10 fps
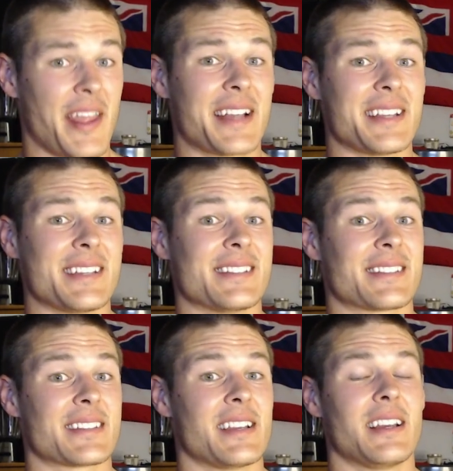That
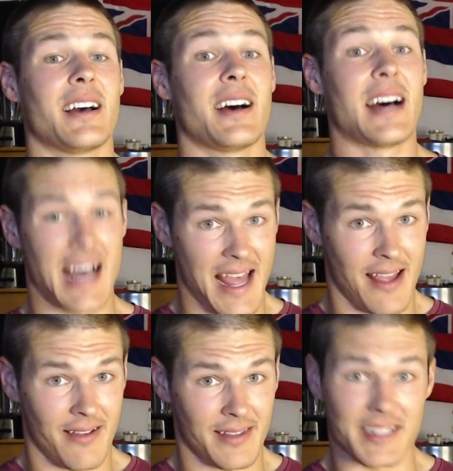is high.
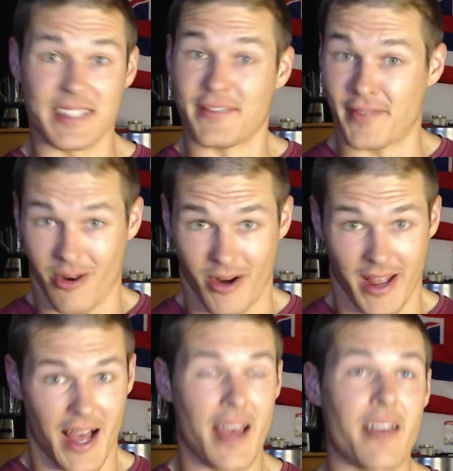That is very
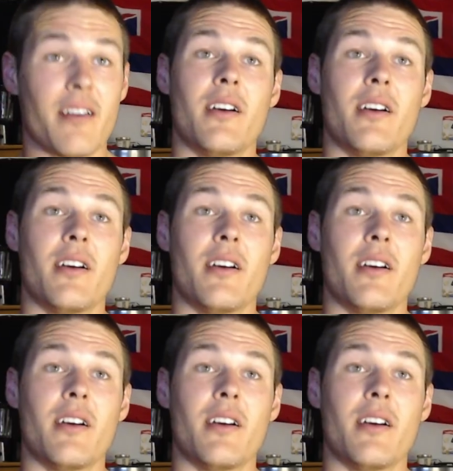high.